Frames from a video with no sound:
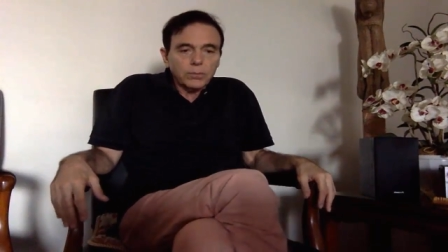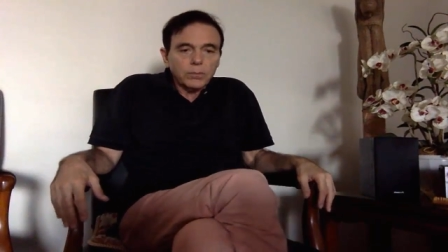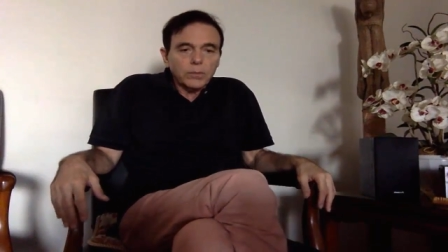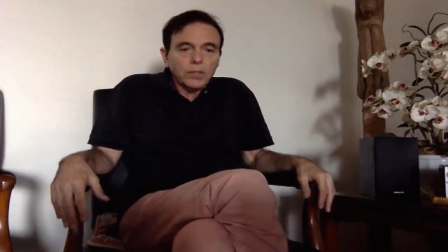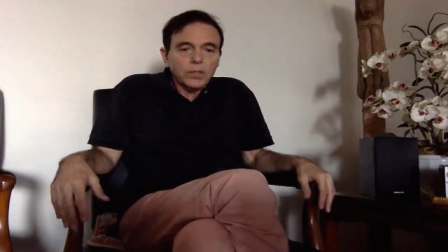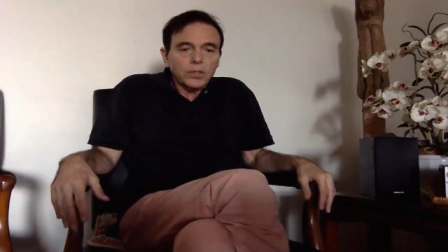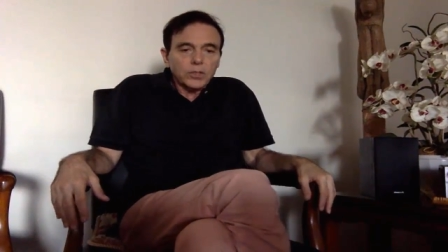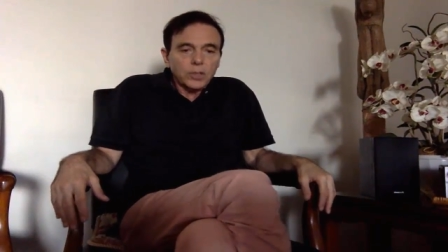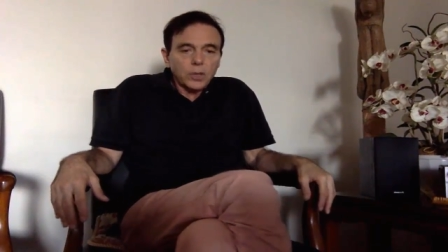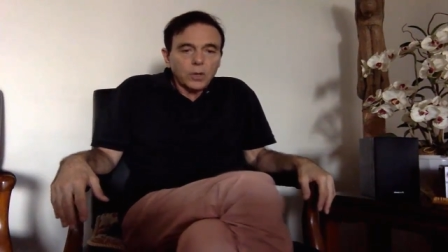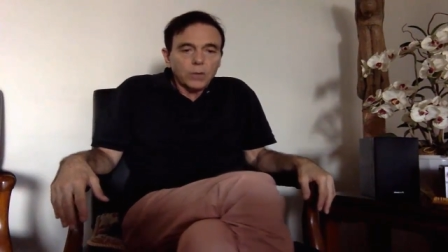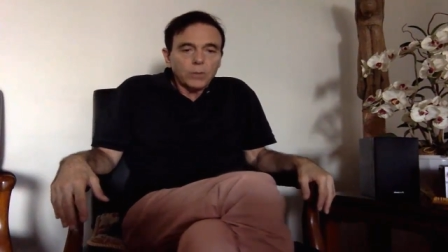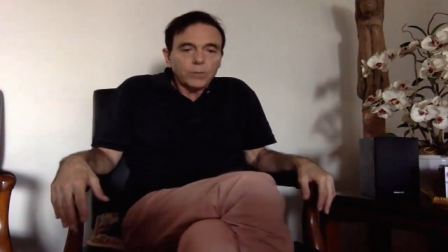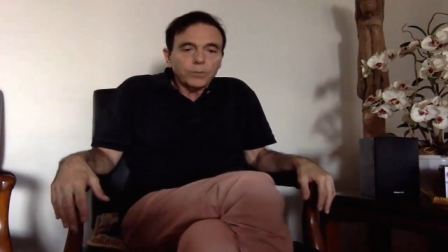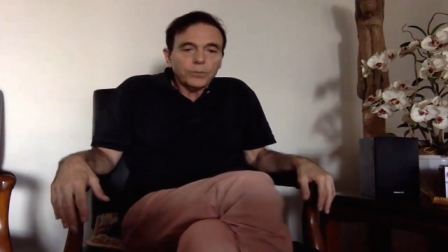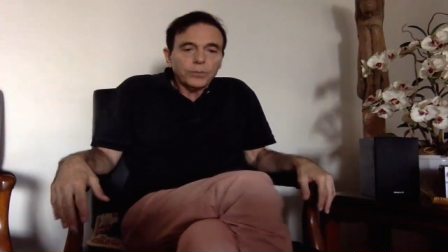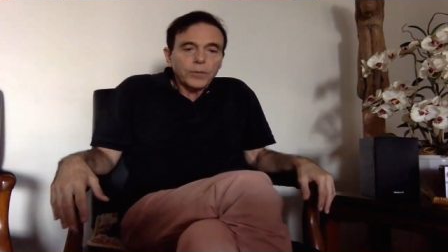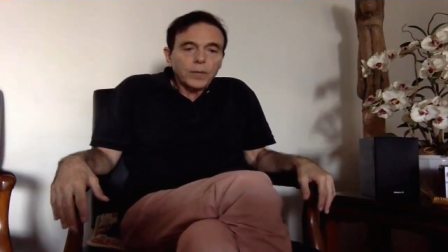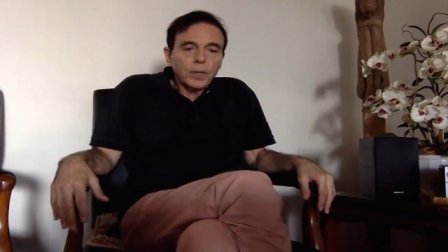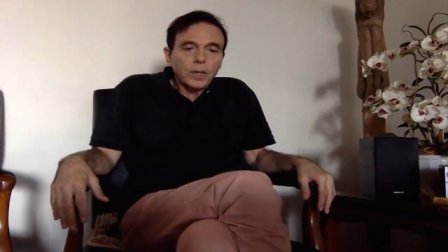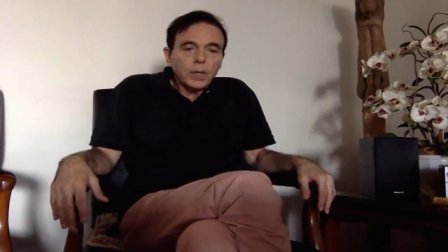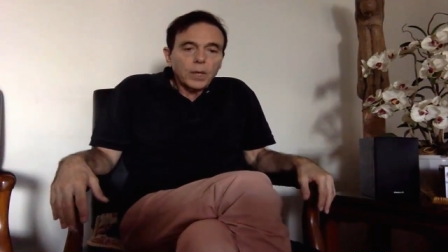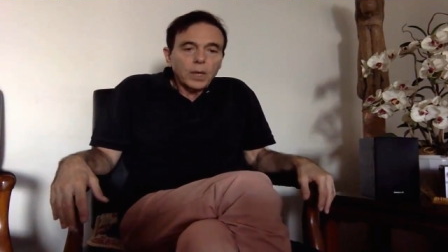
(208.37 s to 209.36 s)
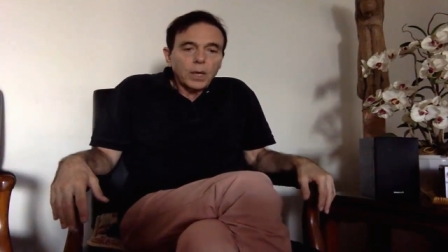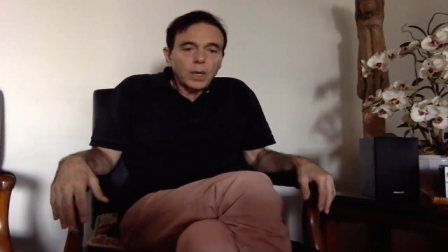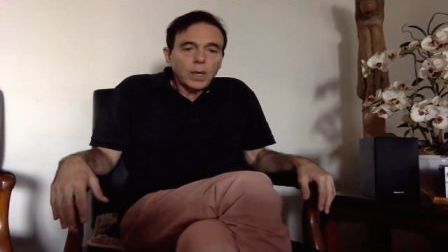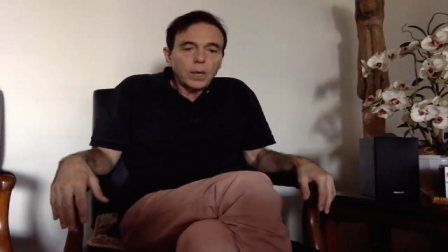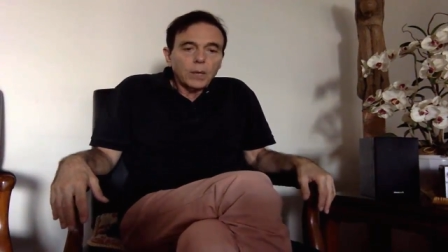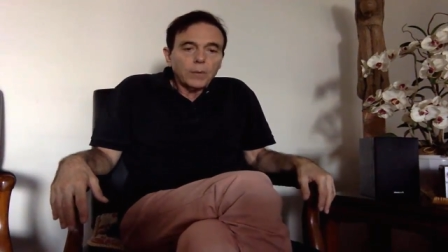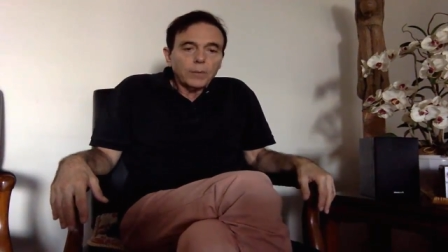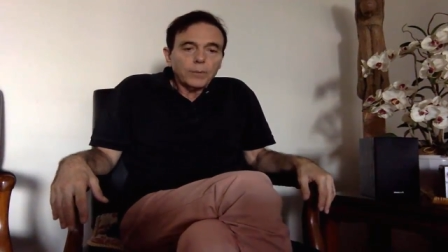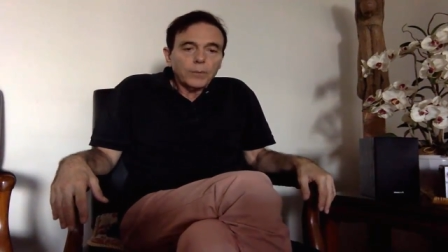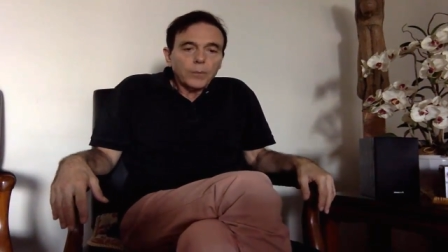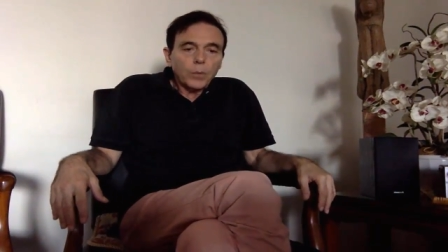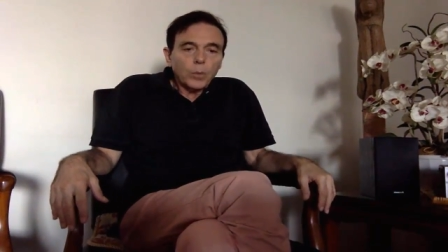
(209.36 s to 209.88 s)
So
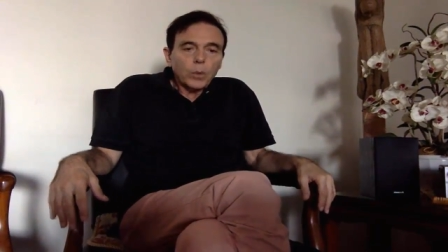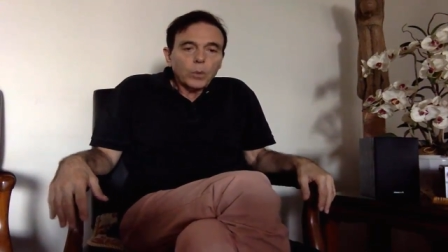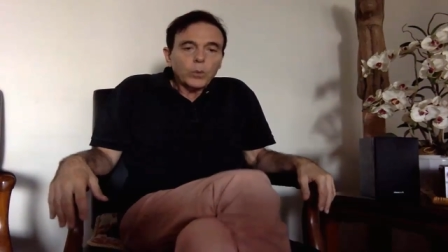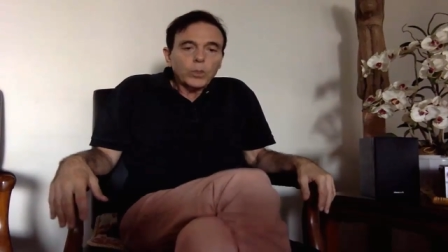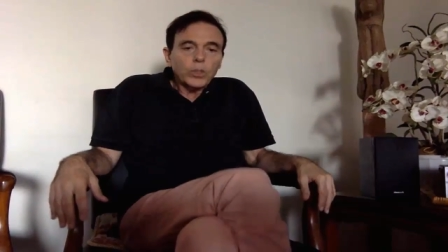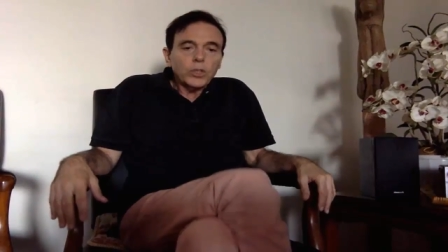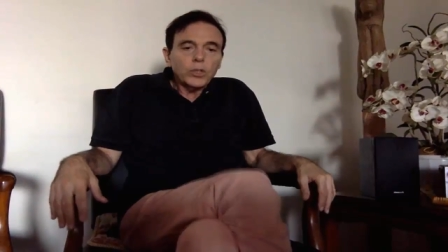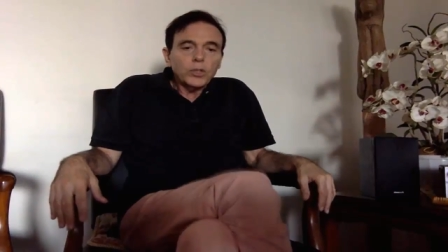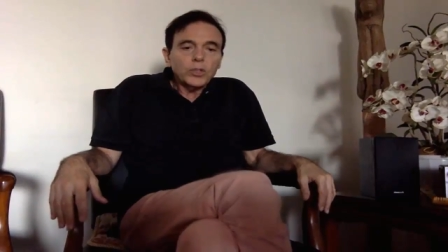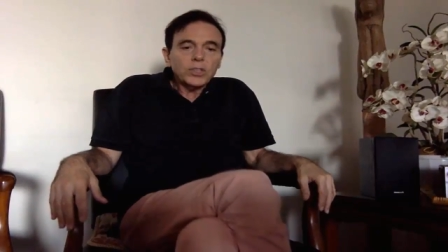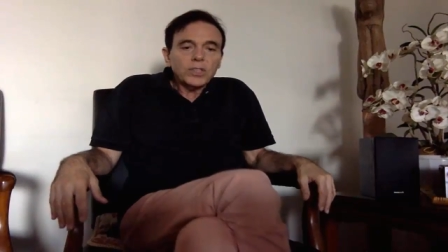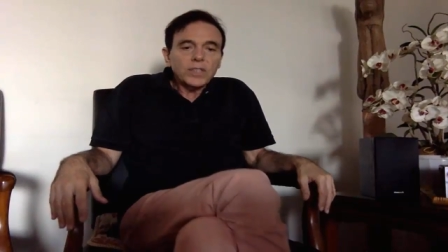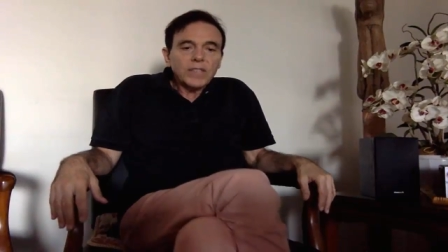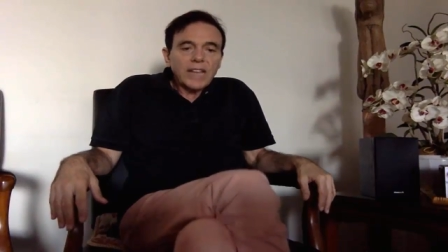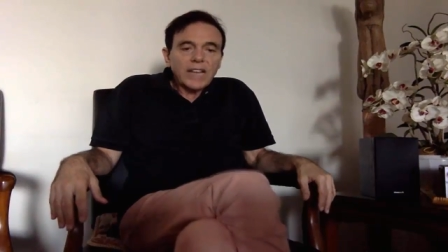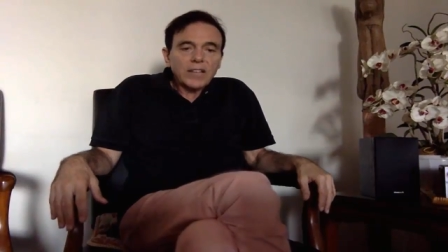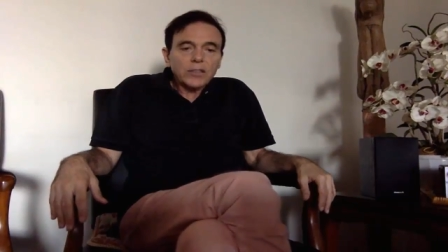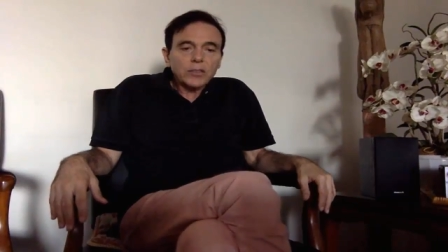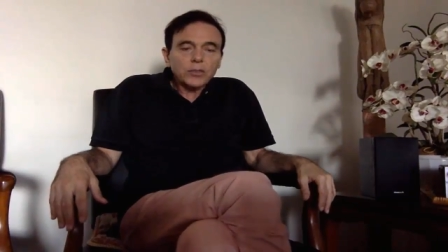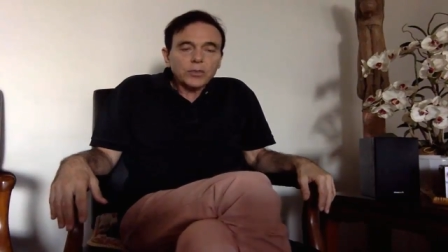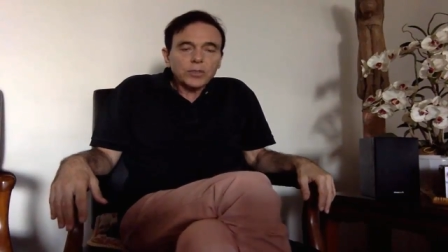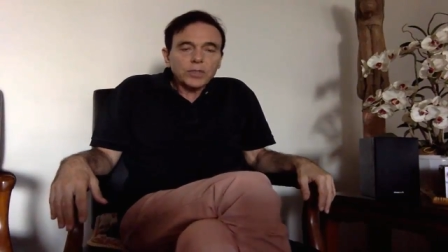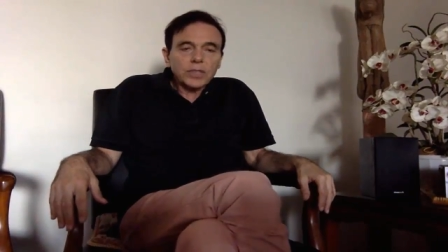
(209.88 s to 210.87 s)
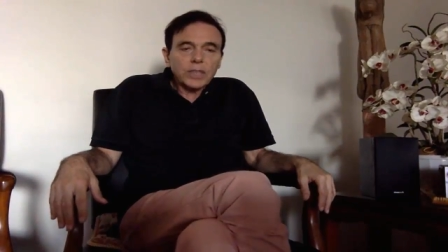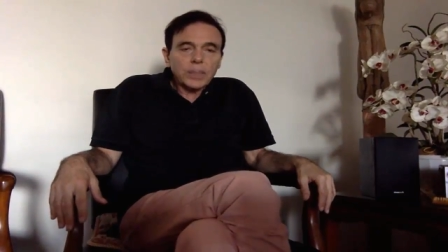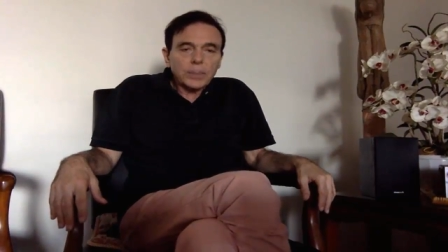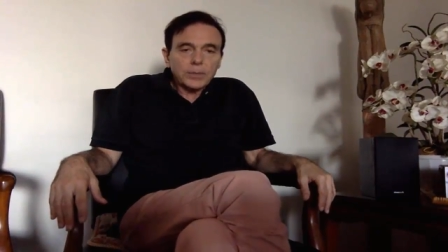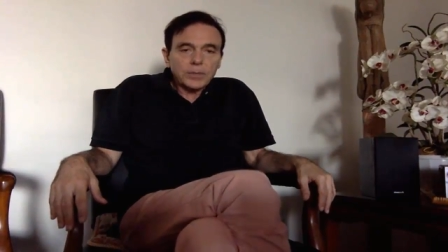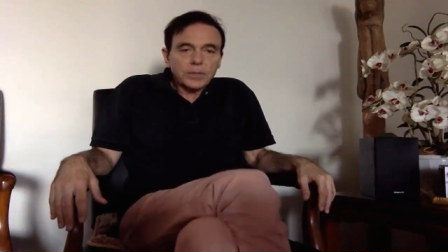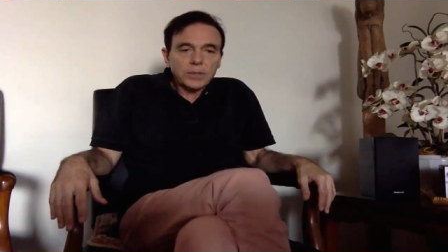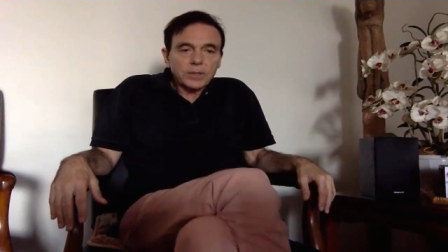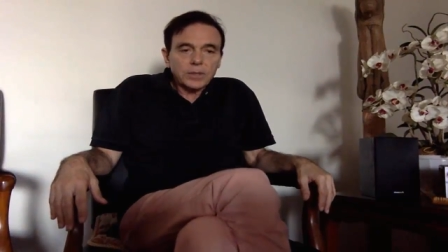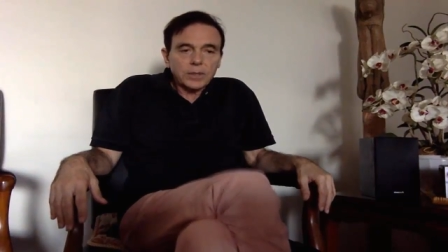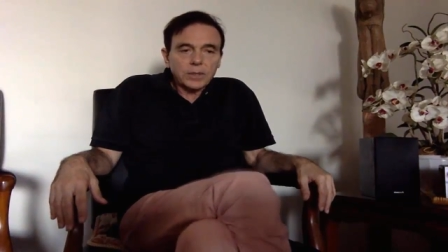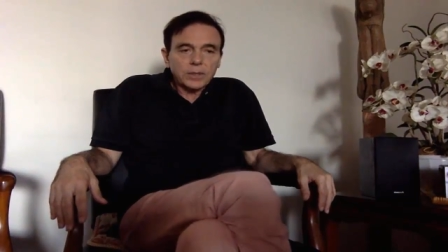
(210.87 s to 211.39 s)
um, when we use natural
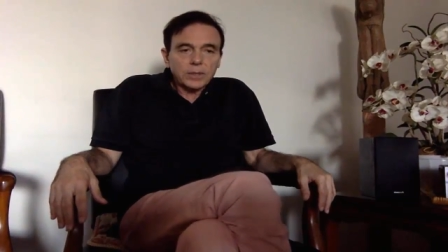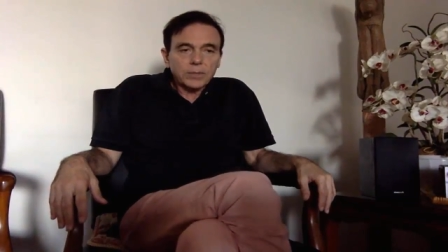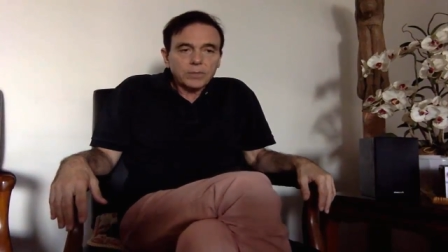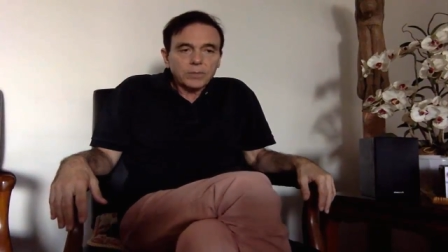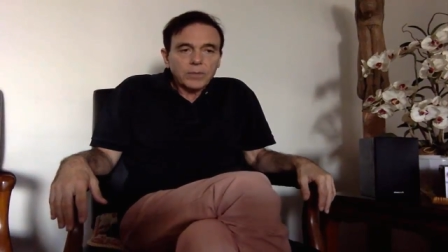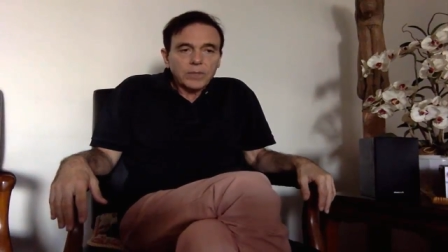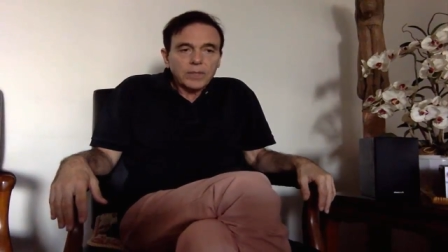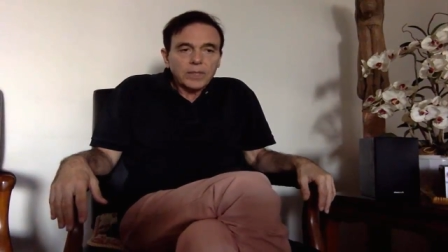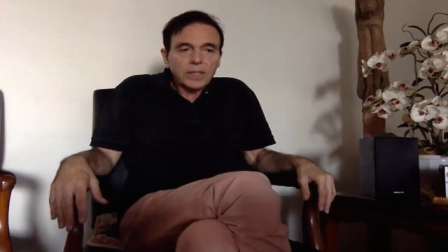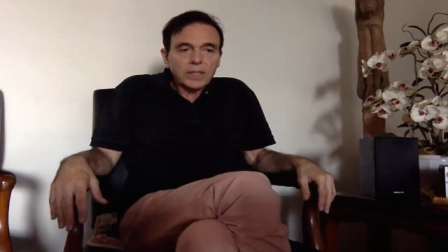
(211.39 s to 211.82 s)
substances